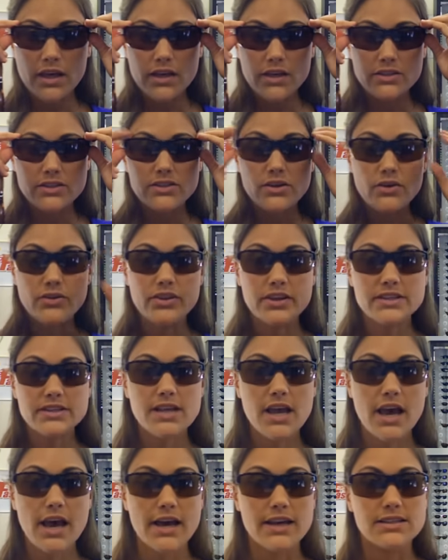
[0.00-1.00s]
So this
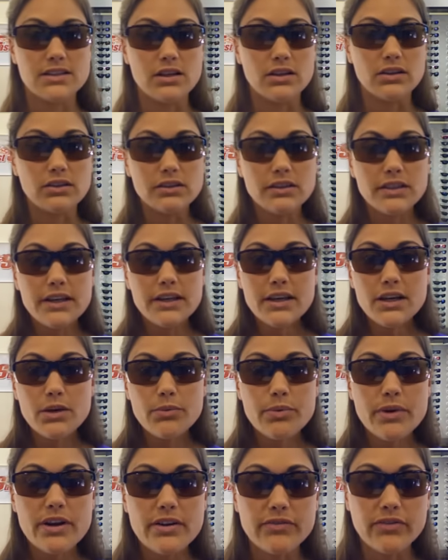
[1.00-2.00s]
has a little
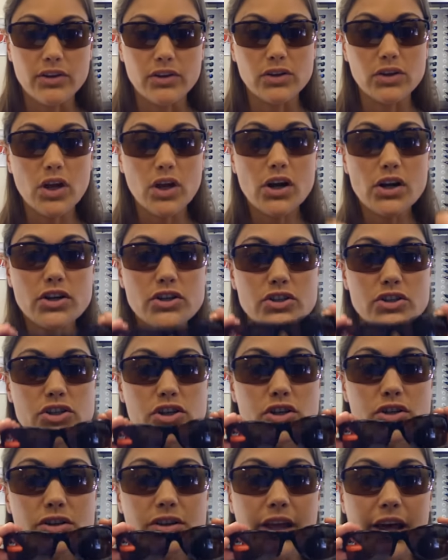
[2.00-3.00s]
bit of a
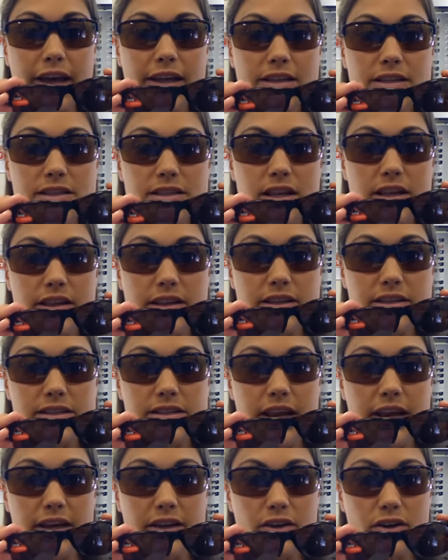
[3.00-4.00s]
larger lens than the
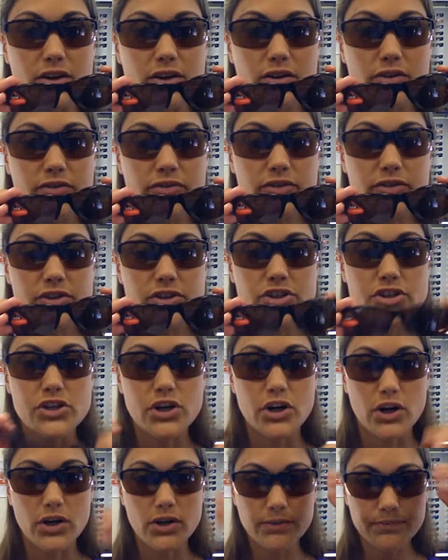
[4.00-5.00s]
Zander for
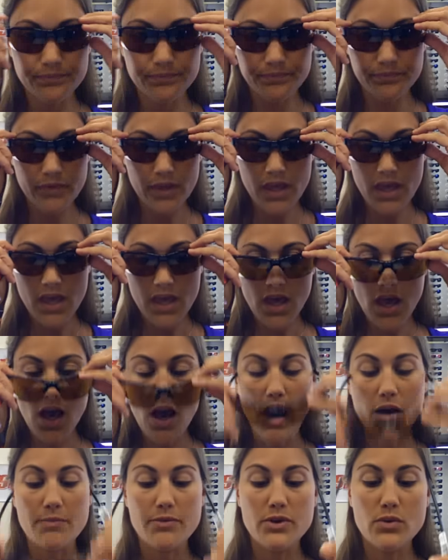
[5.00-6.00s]
sure.
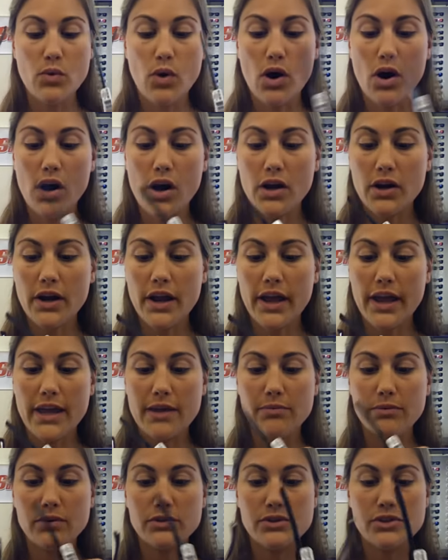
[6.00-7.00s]
Um, you are
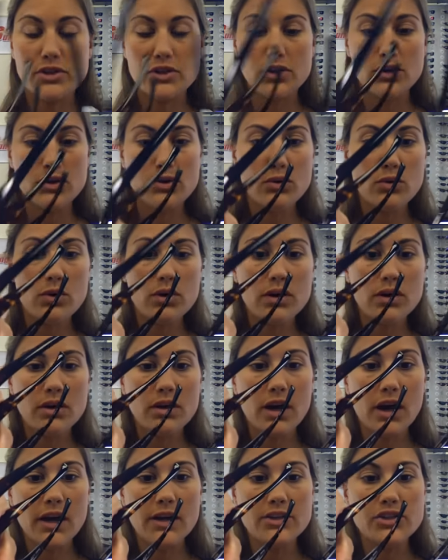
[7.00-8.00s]
able to
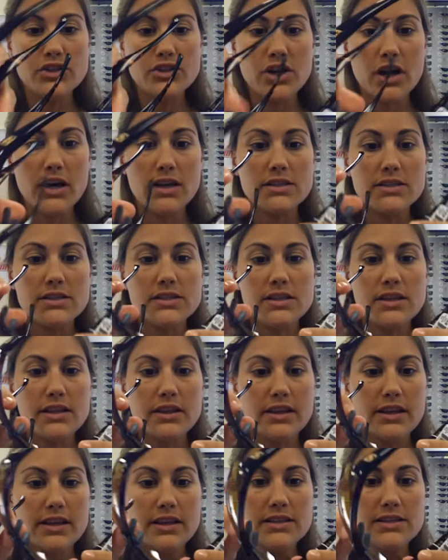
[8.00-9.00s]
adjust
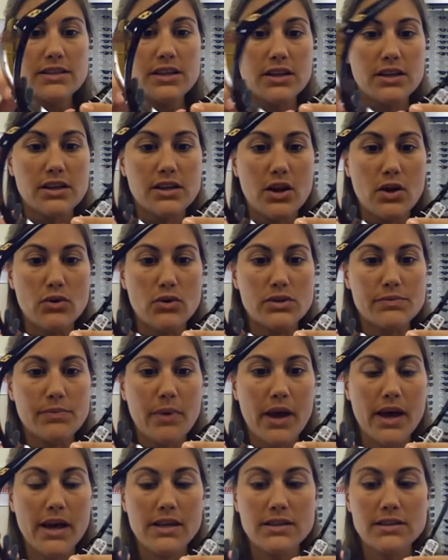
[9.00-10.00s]
these nose
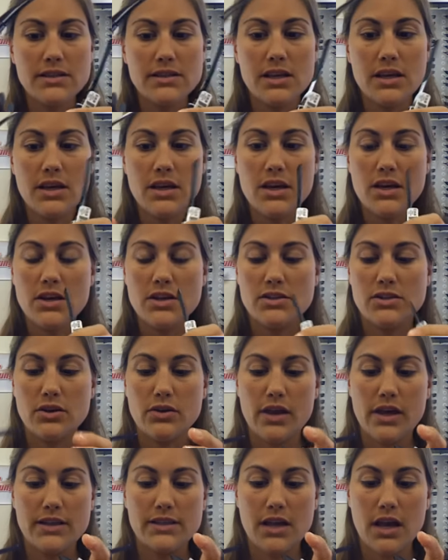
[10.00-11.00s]
pads, so
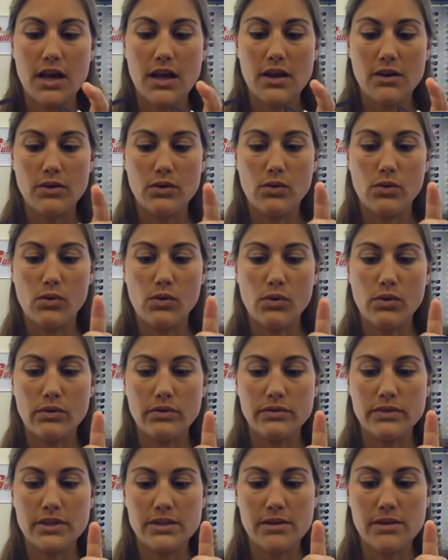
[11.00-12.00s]
that's kind of cool.
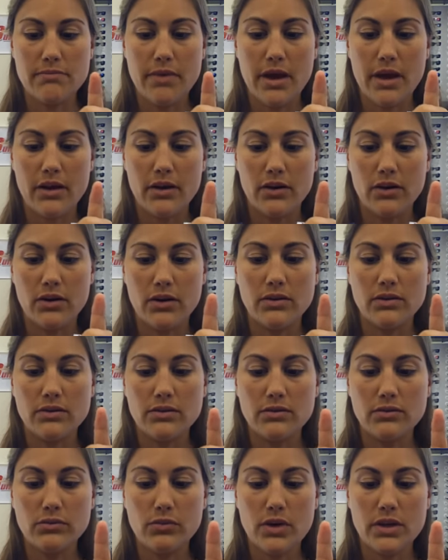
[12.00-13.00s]
Doesn't matter
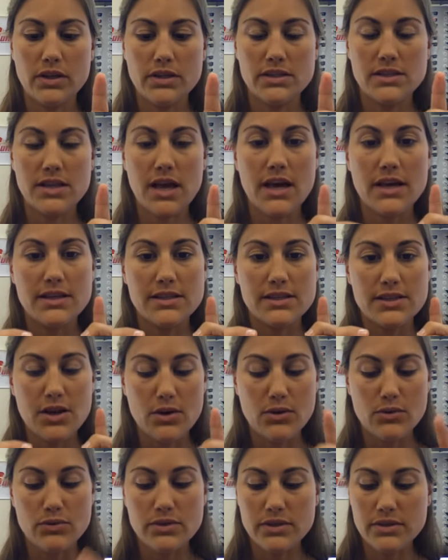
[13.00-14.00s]
what size
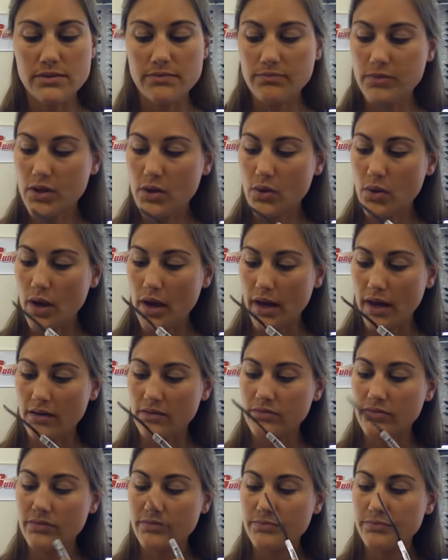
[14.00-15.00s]
nose you have.